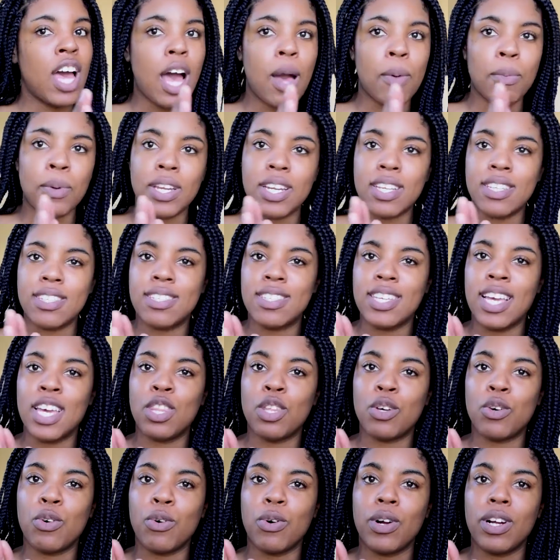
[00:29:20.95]
I'm going to stay
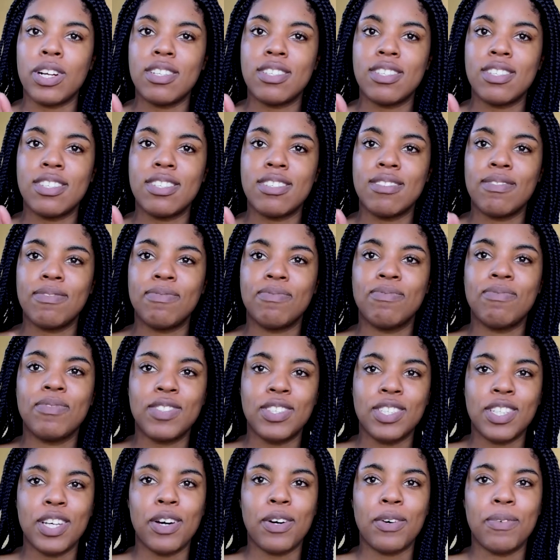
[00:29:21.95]
the course.
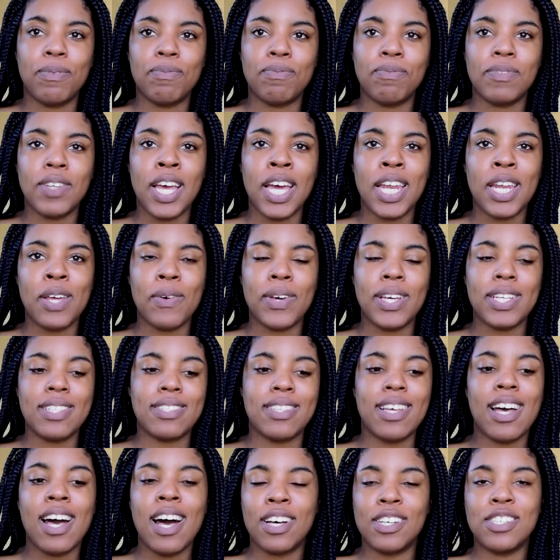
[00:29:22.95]
So
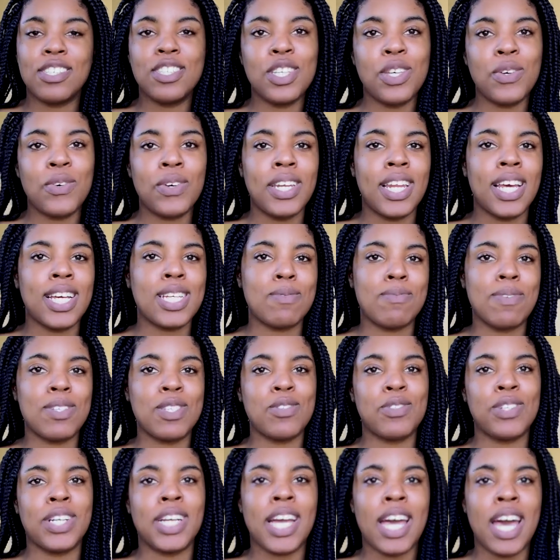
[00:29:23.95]
anyways, I'll see you in next
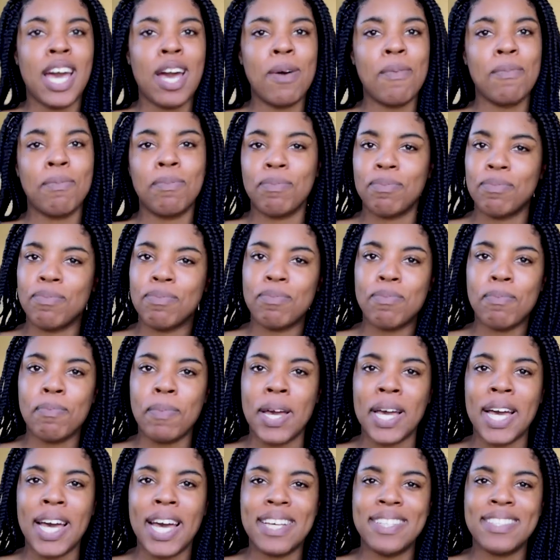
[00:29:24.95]
month's recap.
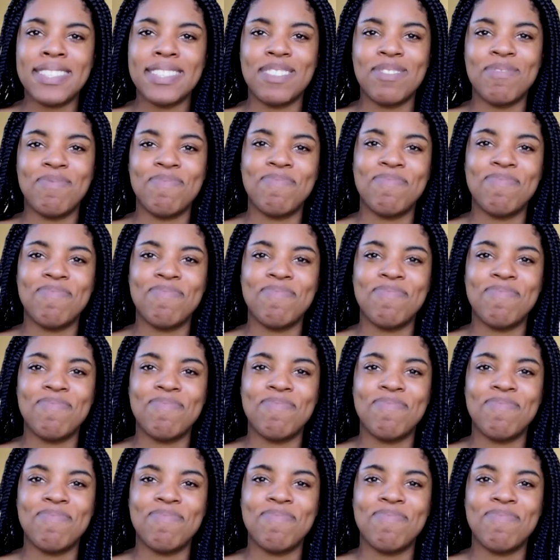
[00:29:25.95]
Bye guys.